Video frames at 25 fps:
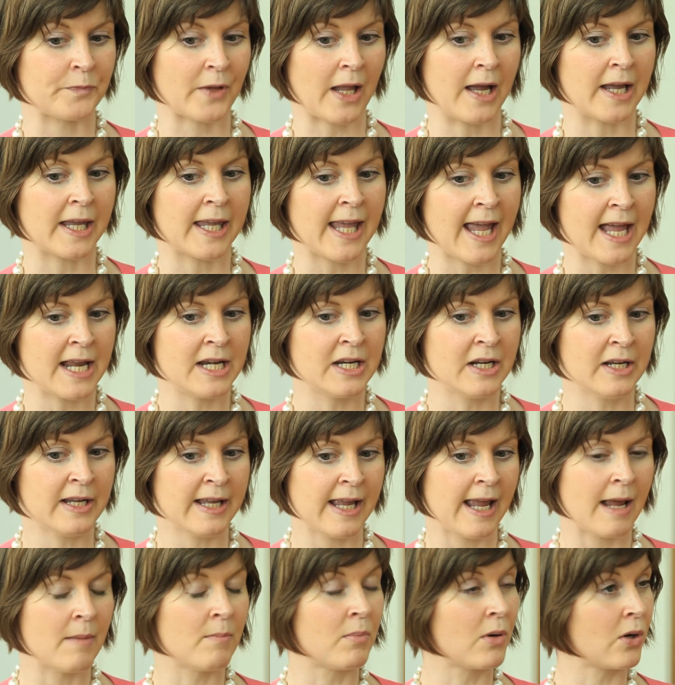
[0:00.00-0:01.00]

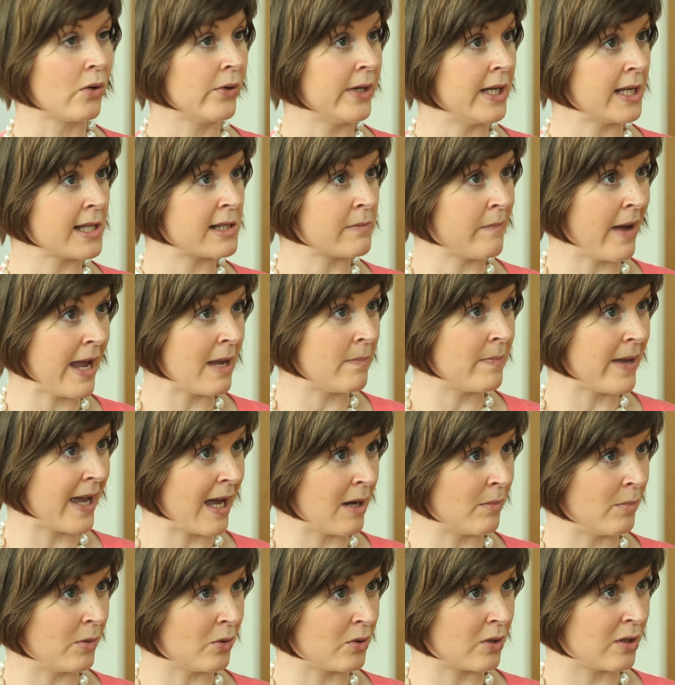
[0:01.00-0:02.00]
Again, employers may be
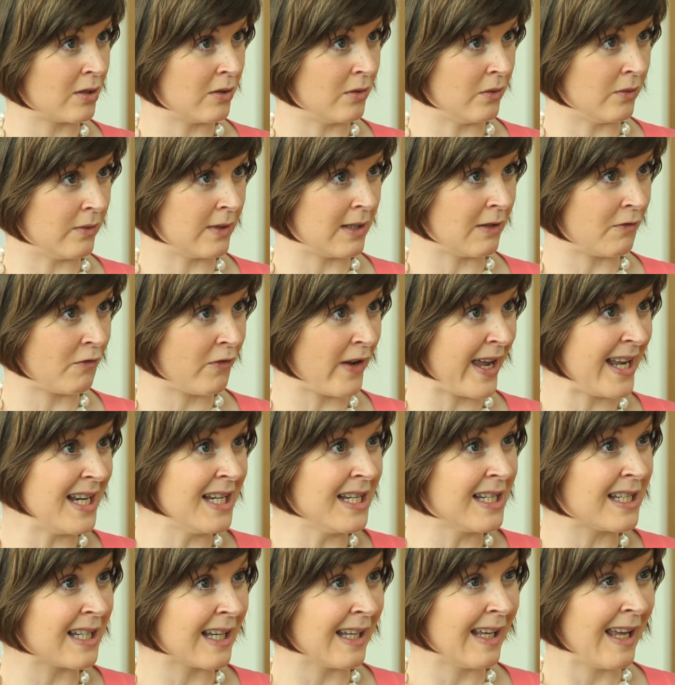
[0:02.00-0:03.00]
able to
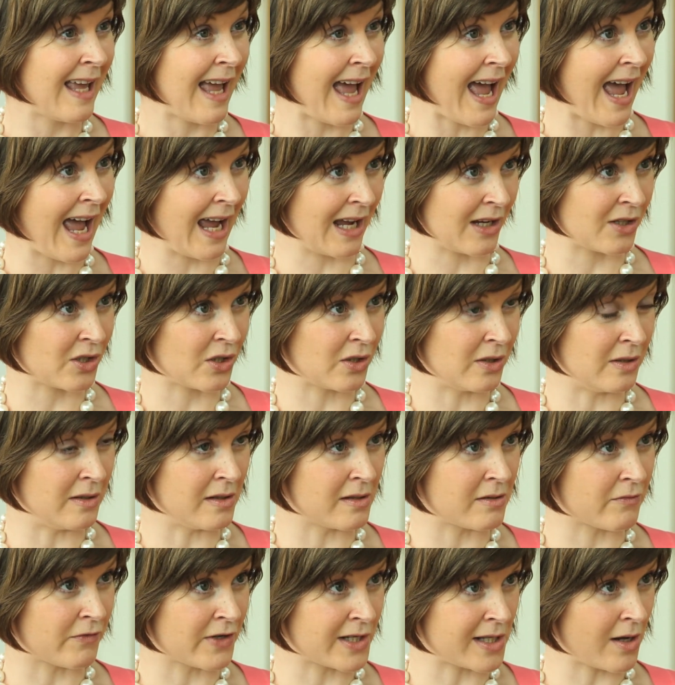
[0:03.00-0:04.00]
defend
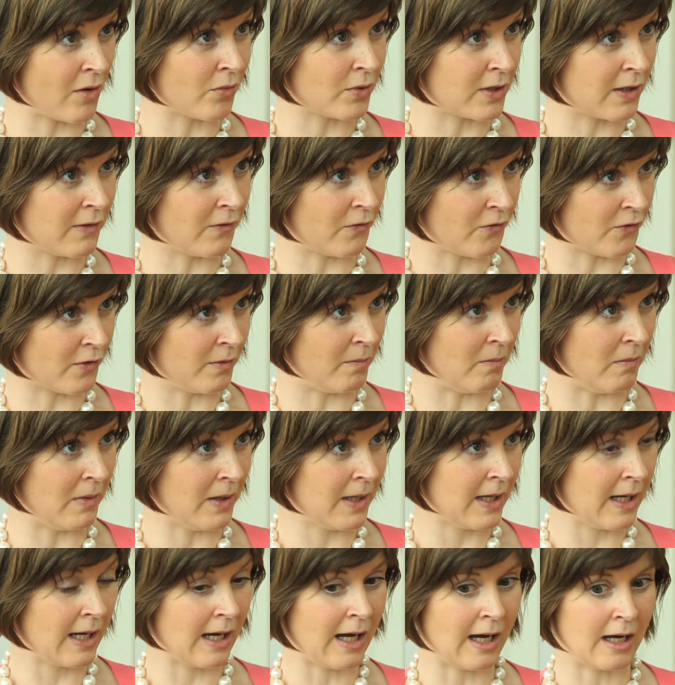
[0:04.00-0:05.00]
actions resulting from
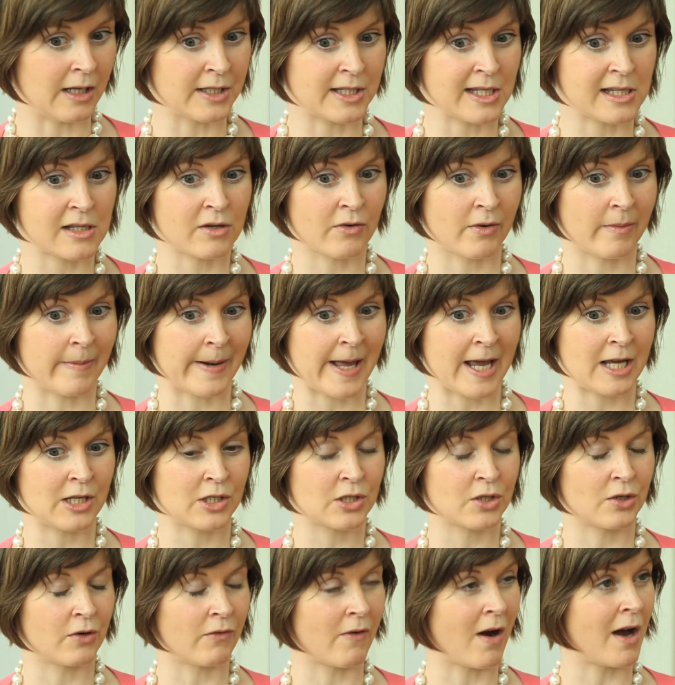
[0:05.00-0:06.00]

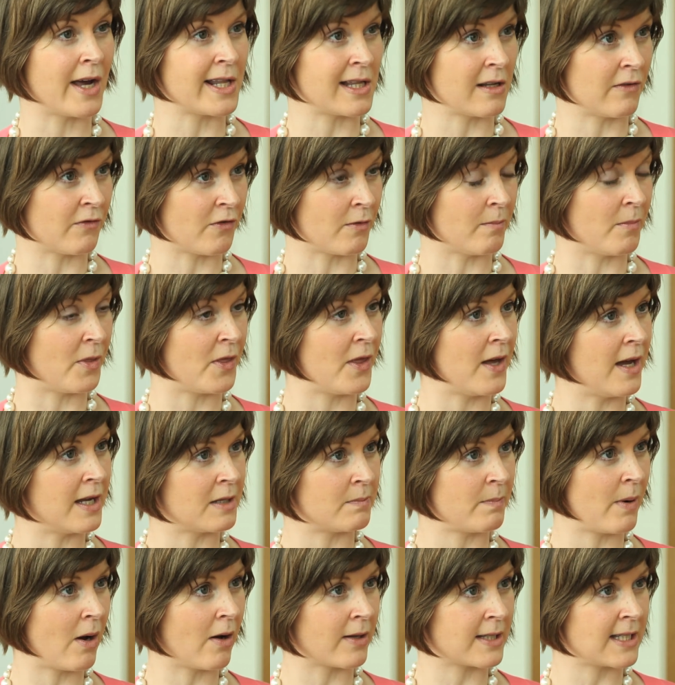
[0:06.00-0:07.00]
discrimination arising from
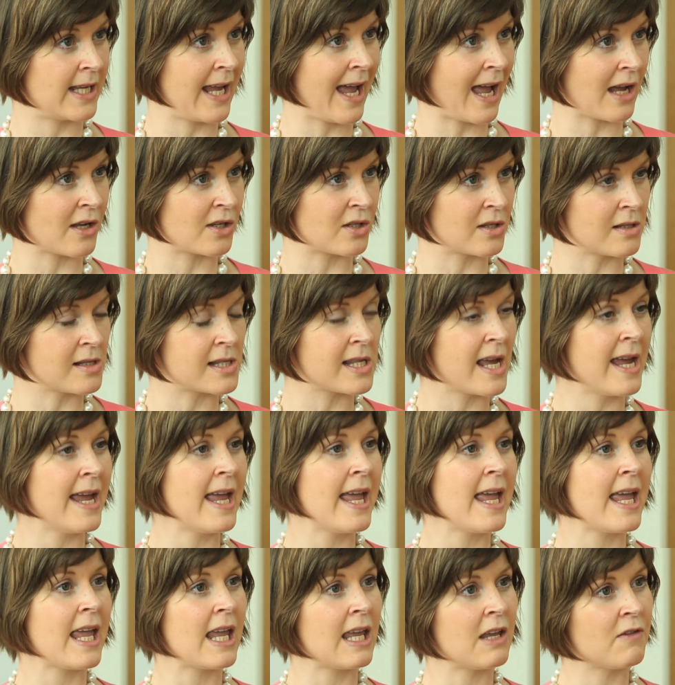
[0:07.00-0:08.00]
third-party actions
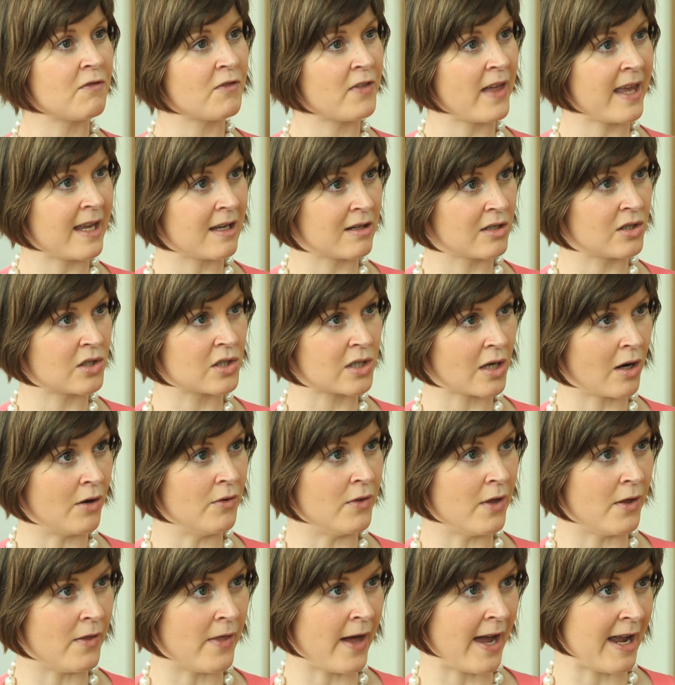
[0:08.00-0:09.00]
if they can show
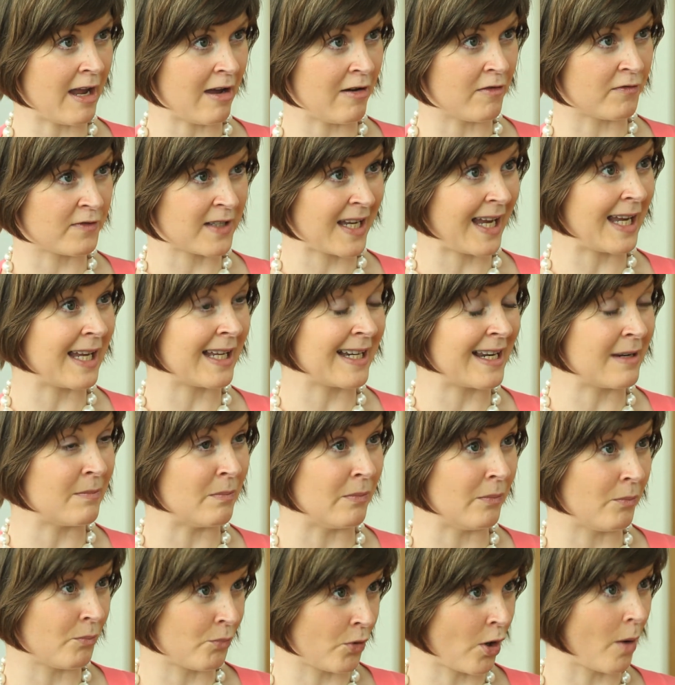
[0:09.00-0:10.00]
that they have
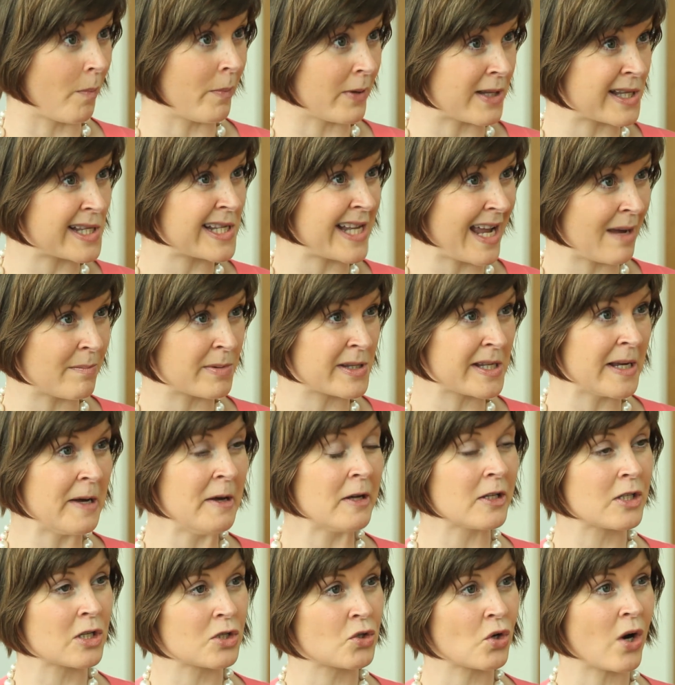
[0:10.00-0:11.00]
taken proper steps
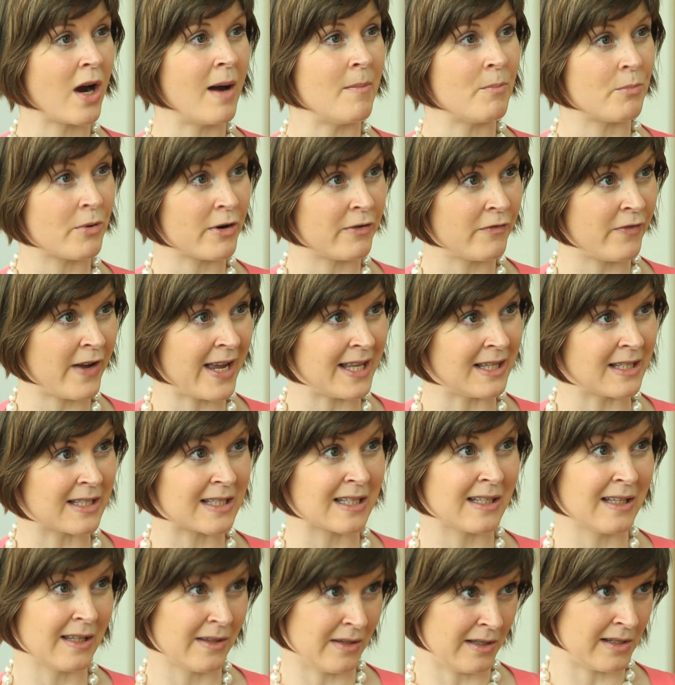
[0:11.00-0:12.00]
to try and
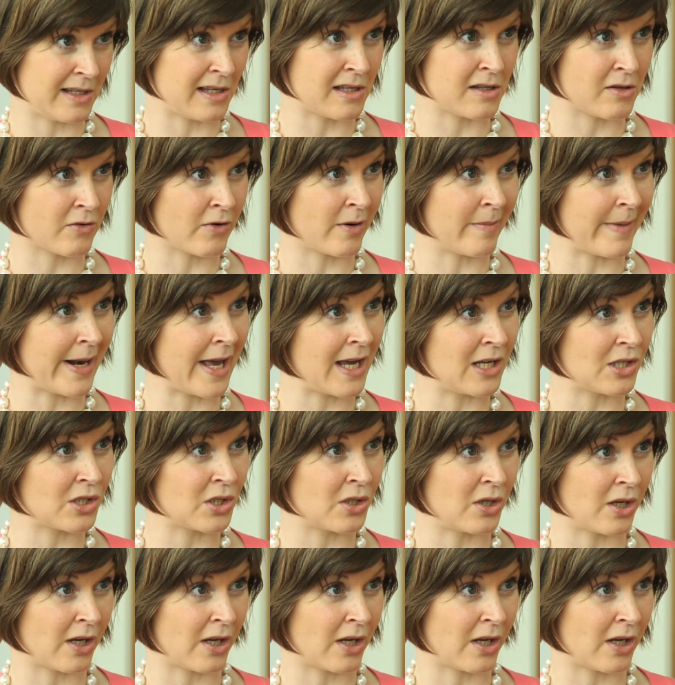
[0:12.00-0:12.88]
prevent the discrimination